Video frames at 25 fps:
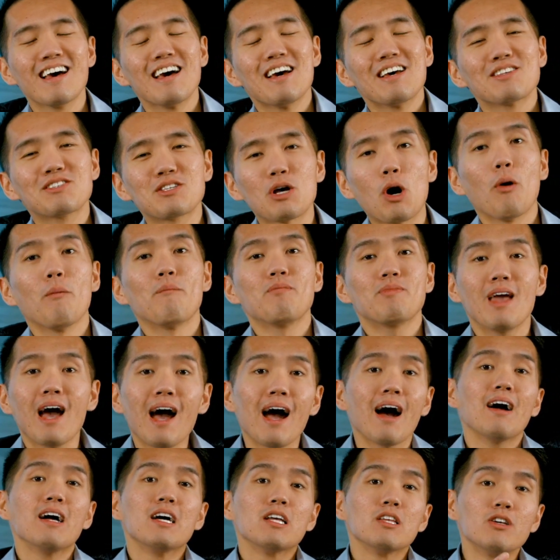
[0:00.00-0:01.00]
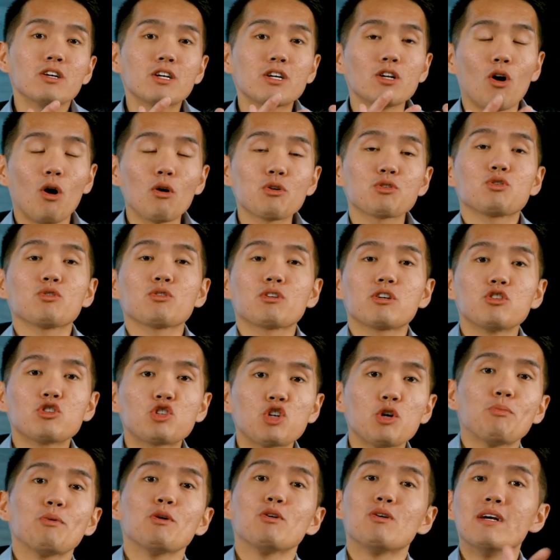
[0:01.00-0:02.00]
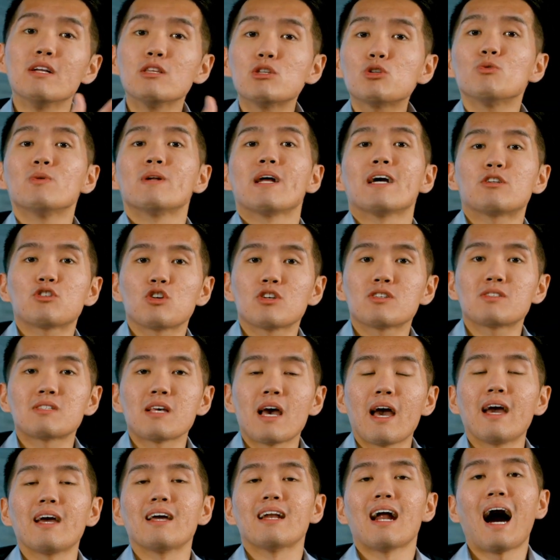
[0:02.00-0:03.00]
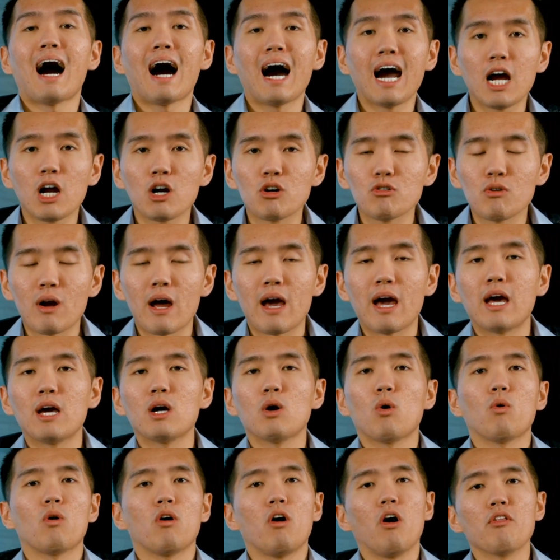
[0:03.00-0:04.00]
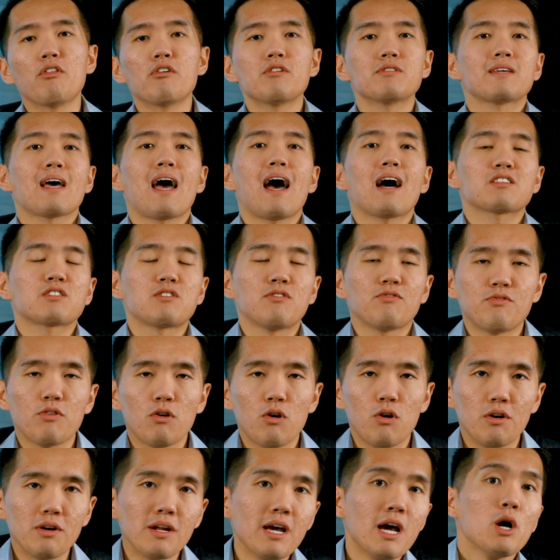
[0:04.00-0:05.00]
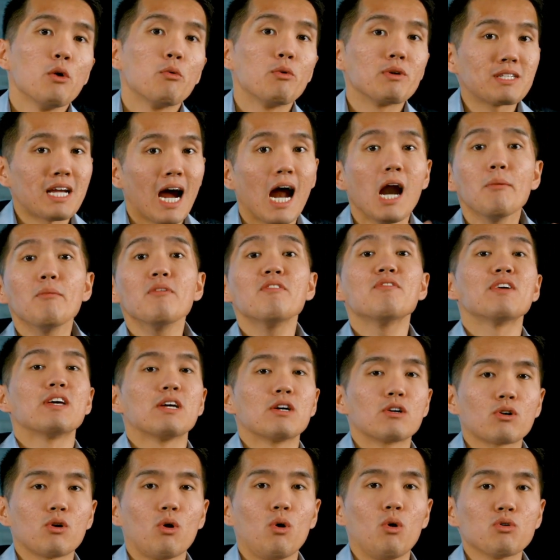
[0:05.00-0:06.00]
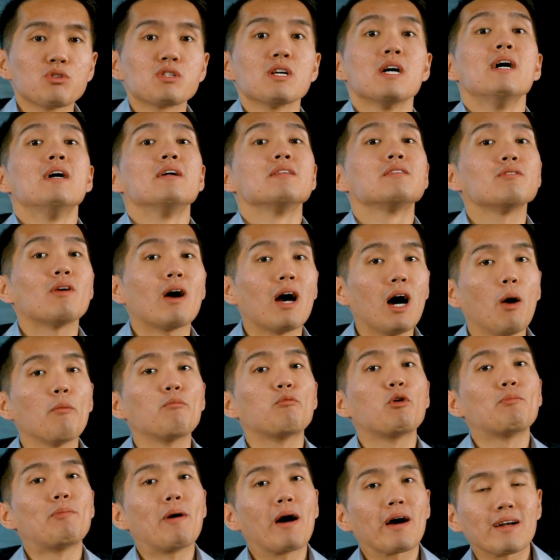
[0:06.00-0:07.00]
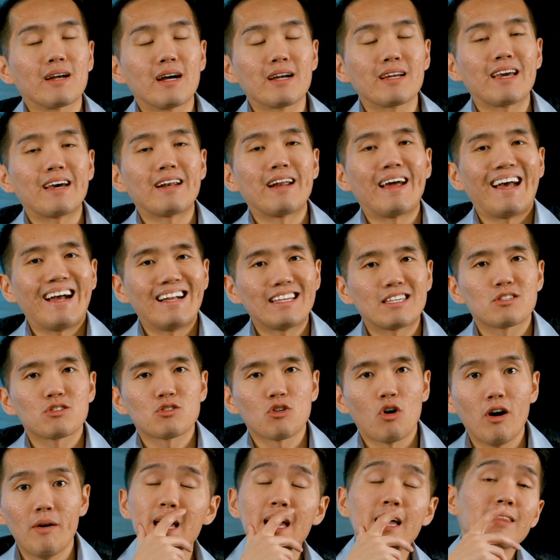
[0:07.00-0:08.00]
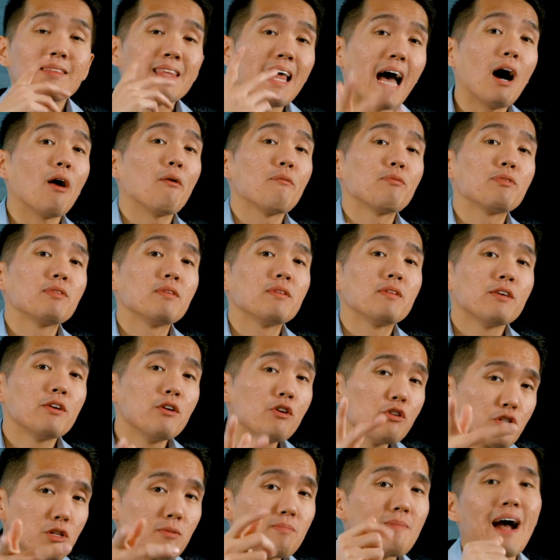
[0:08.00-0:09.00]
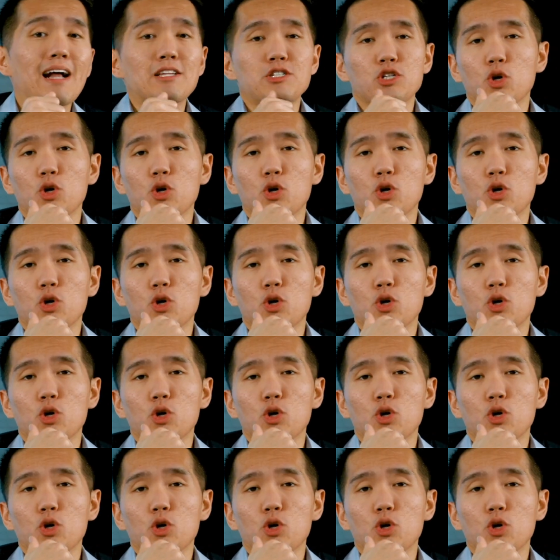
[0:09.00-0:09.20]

So yeah, you can also contribute into an HSA, IRA, or other tax-deferred retirement vehicles to help Rebecca get a head start. Now, here's the magic